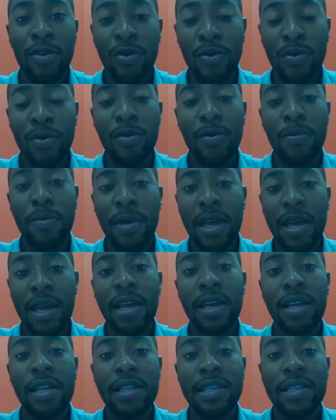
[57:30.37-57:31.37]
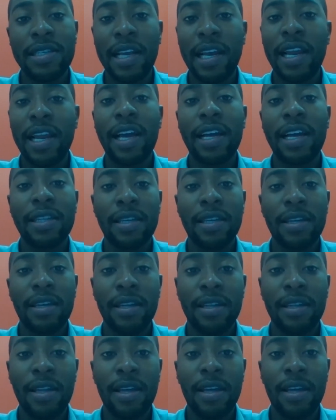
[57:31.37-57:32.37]
you may
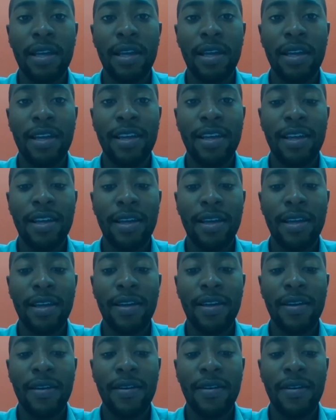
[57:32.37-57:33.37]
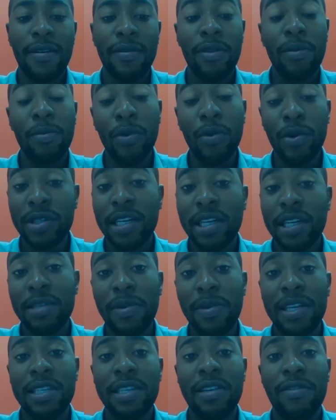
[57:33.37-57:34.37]
select the the
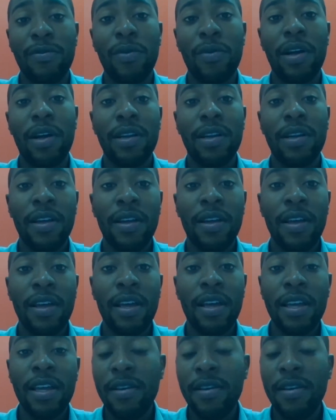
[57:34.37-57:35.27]
most expensive one